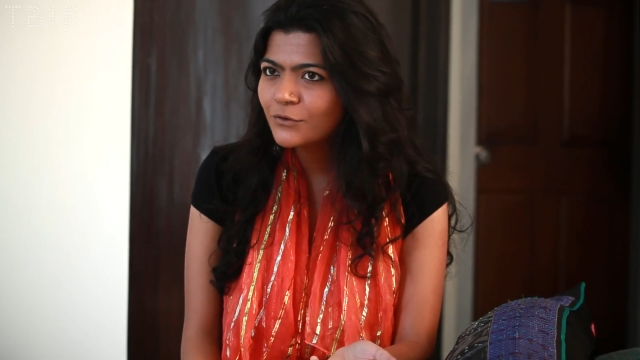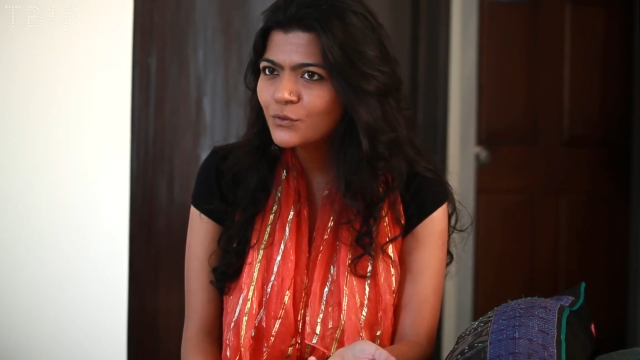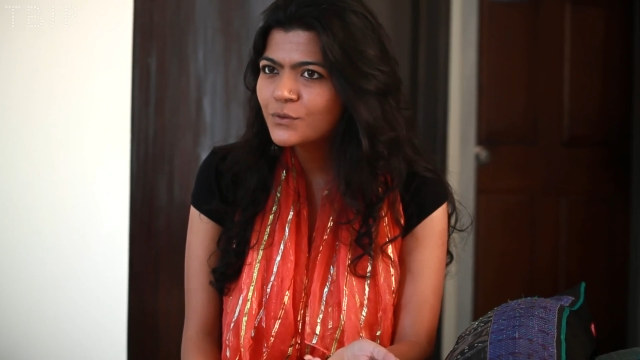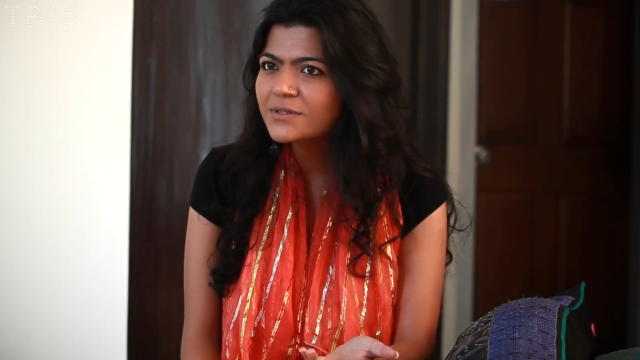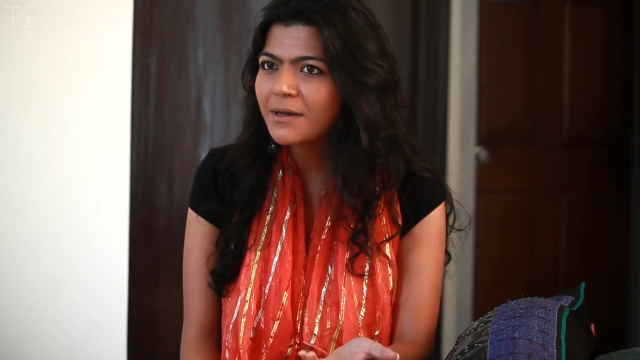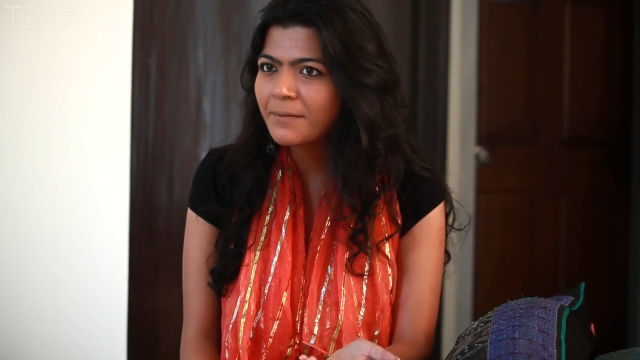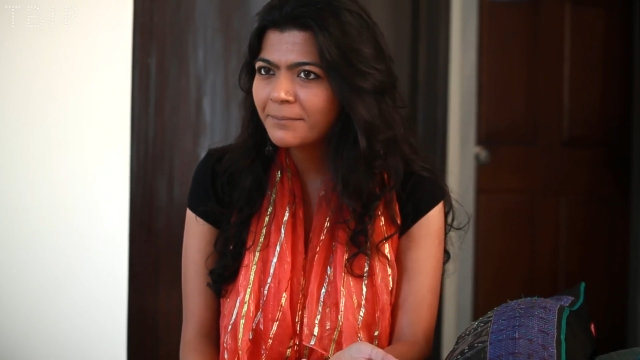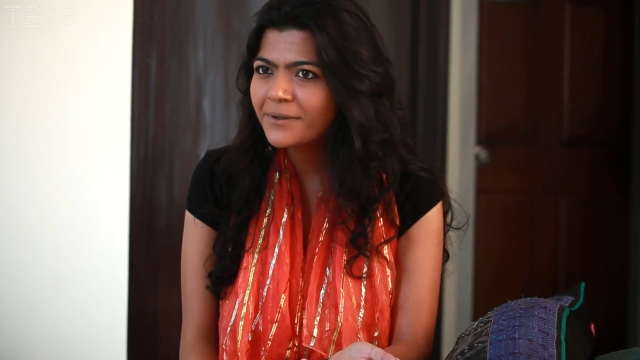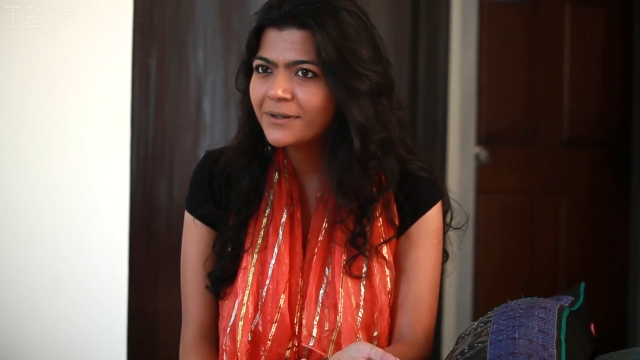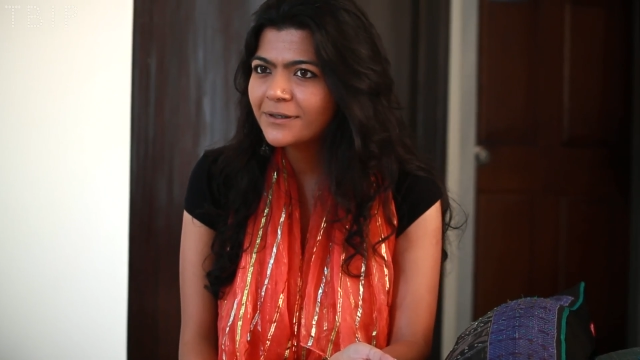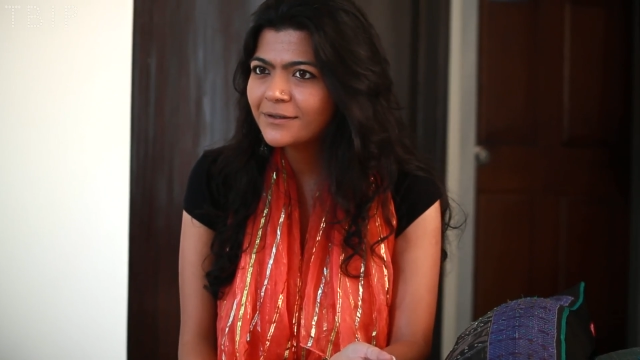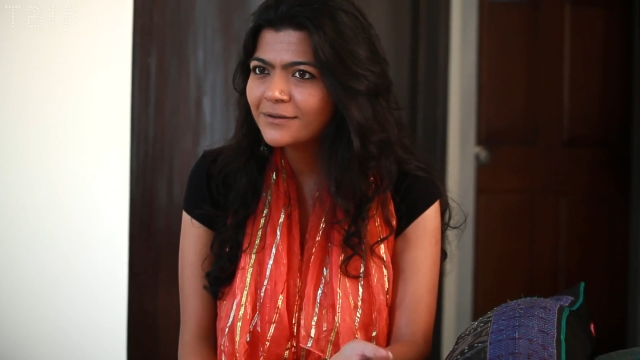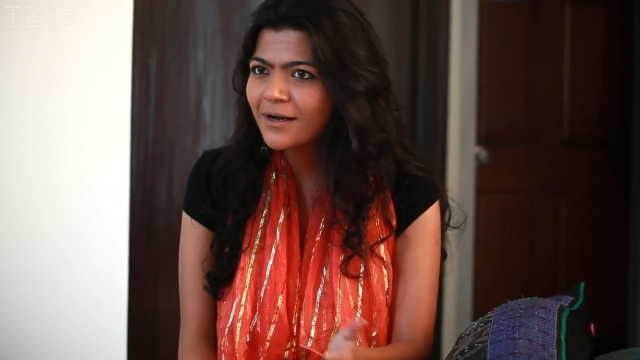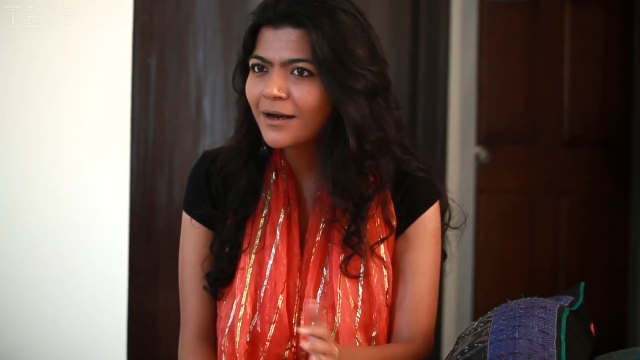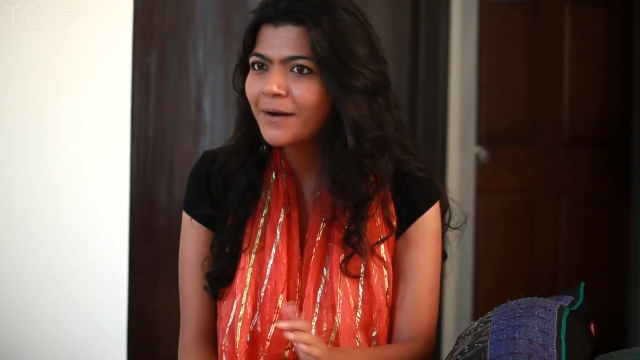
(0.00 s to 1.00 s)
to
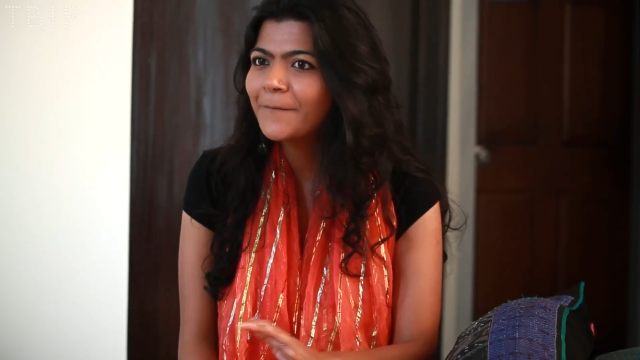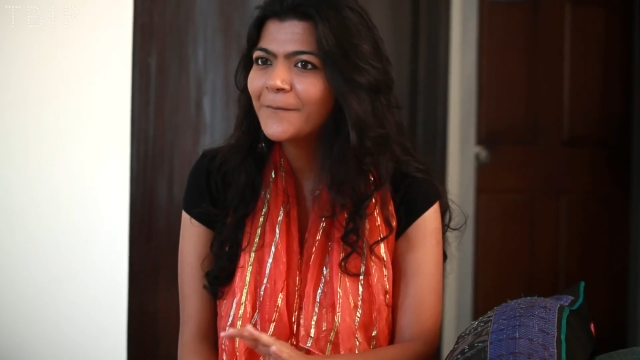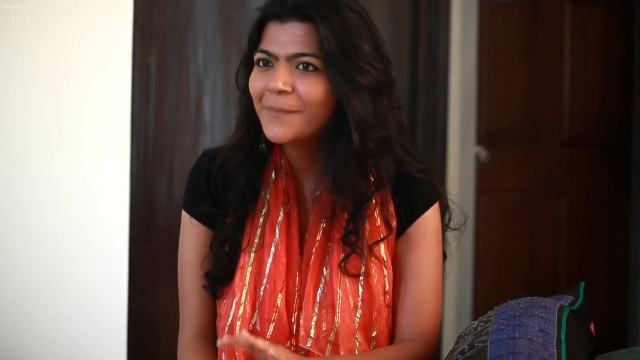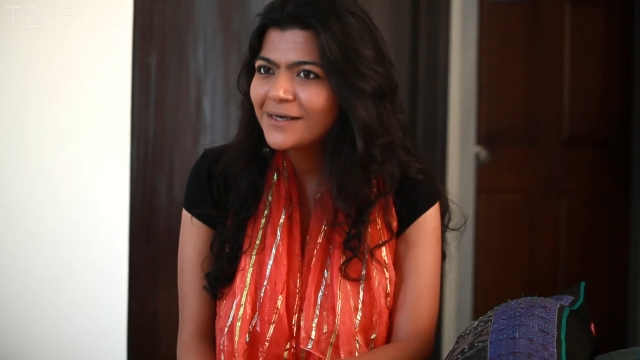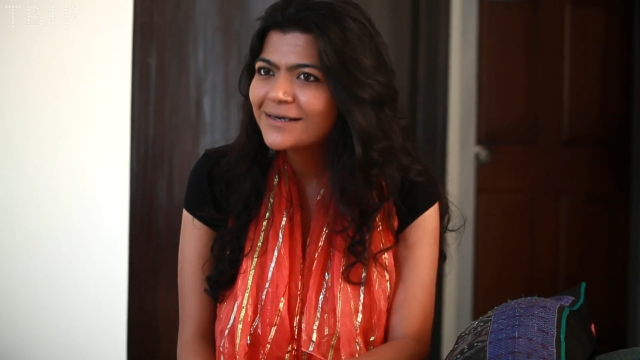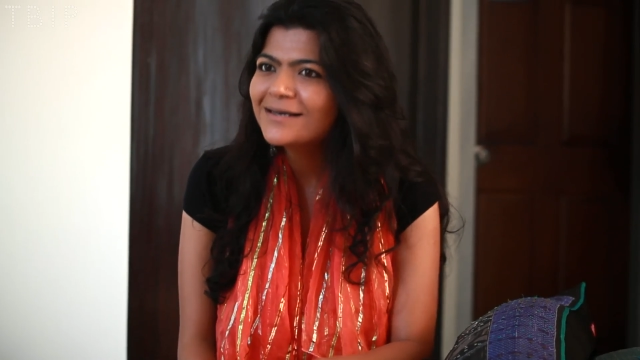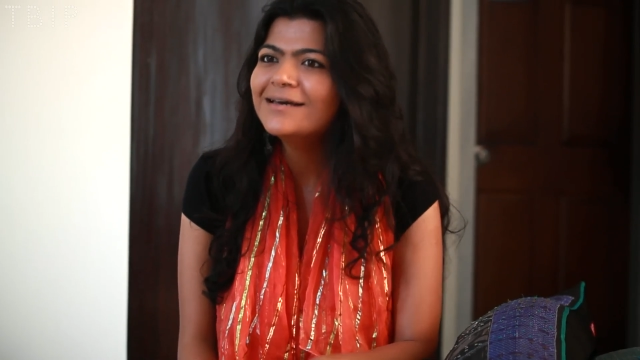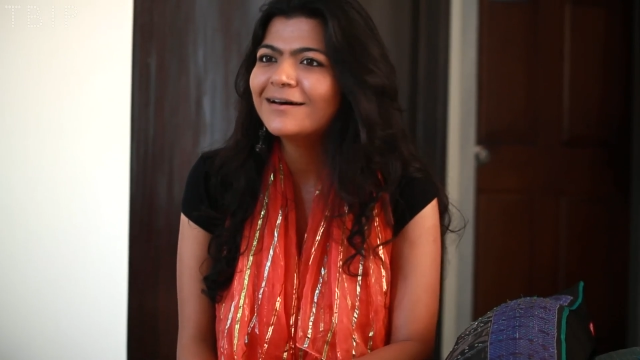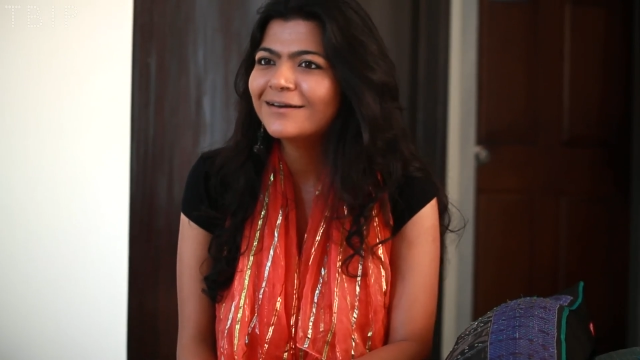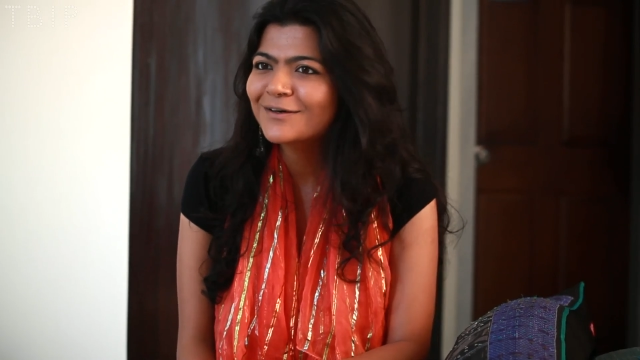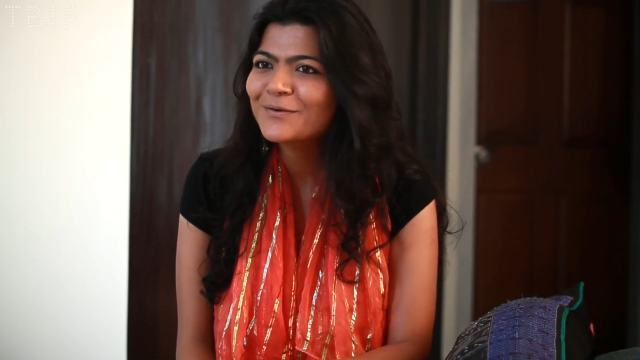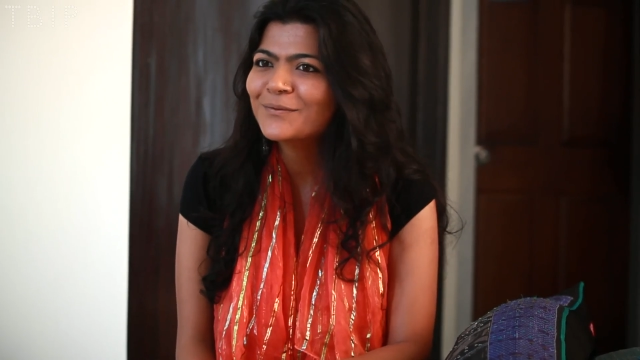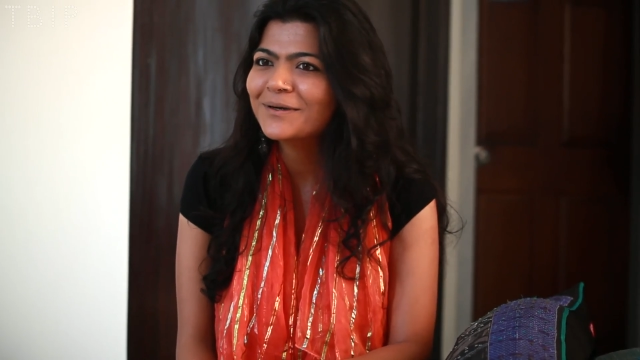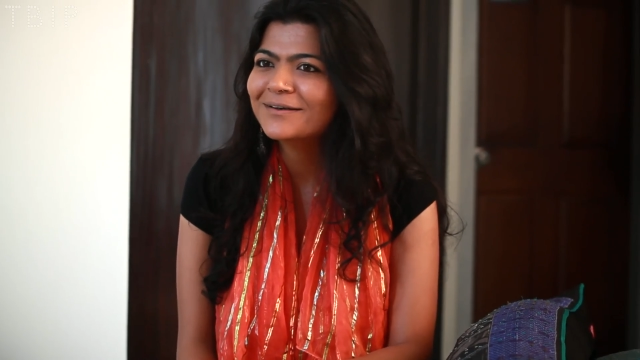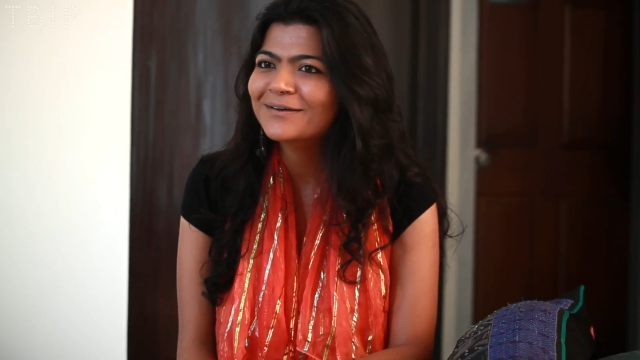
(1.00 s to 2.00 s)
somebody completely
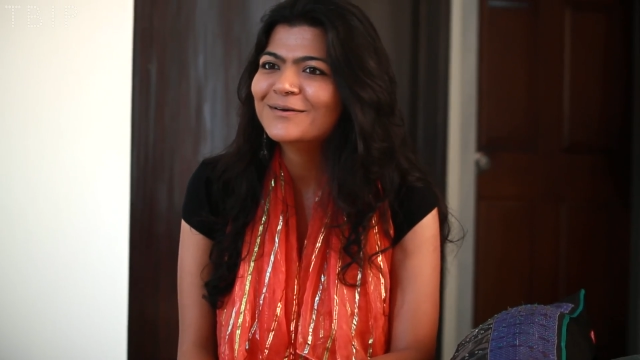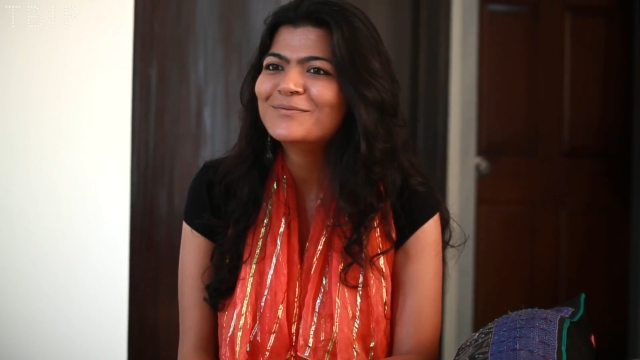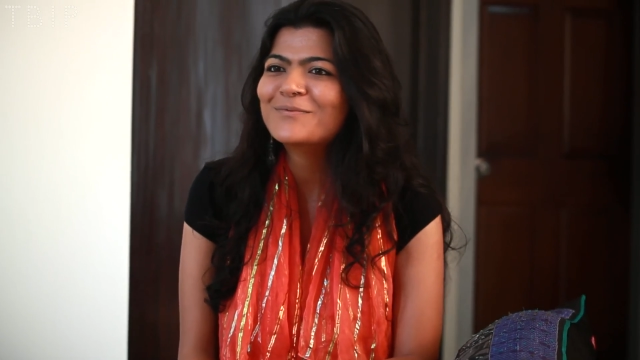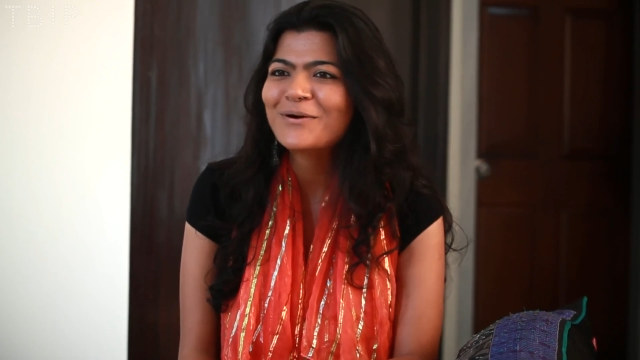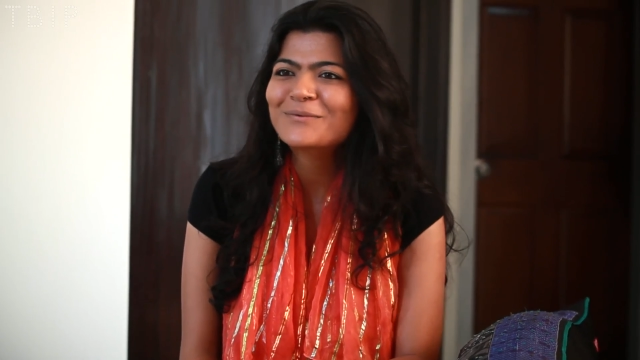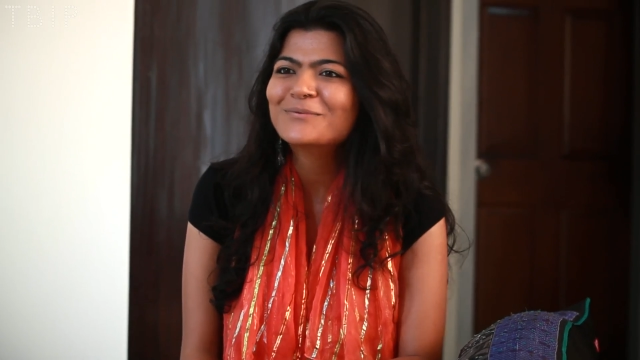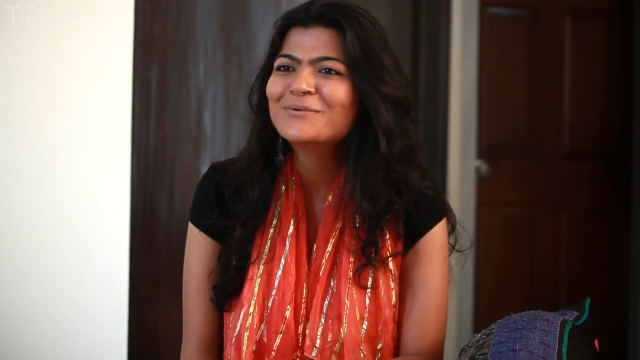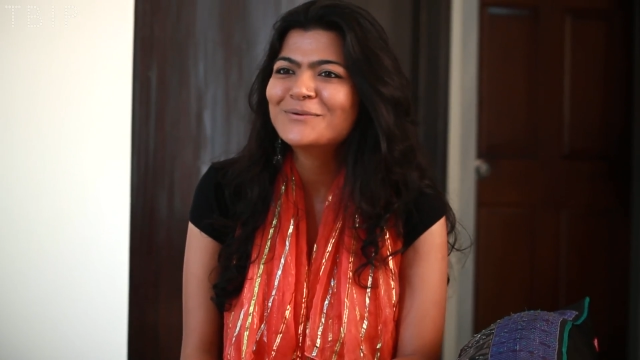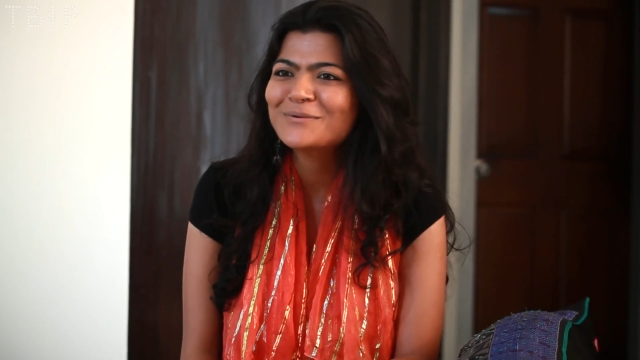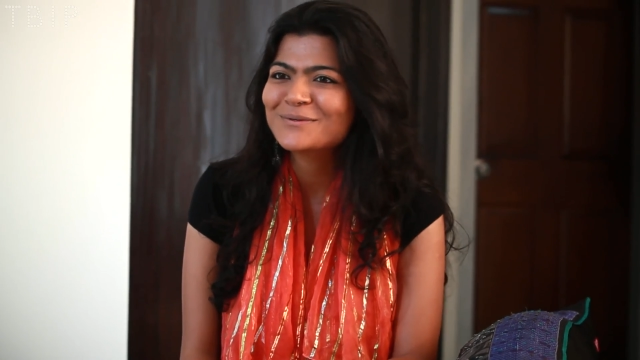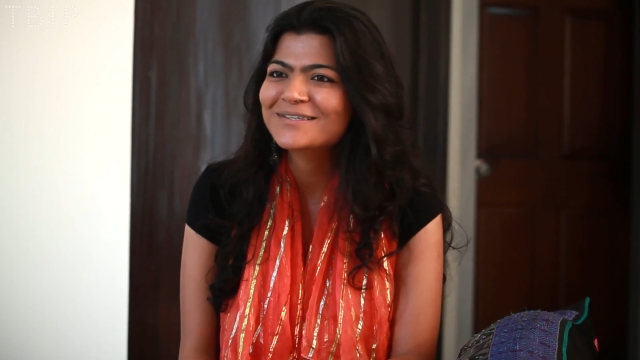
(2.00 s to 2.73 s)
unacquainted, what would you